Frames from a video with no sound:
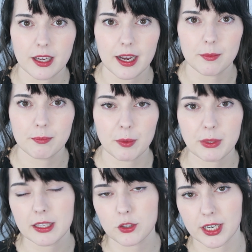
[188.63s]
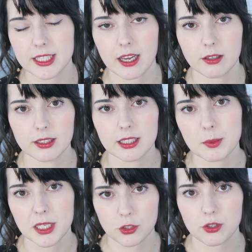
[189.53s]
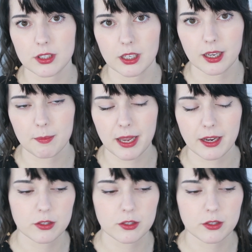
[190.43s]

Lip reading: but when they dry down the lip texture is going to come back,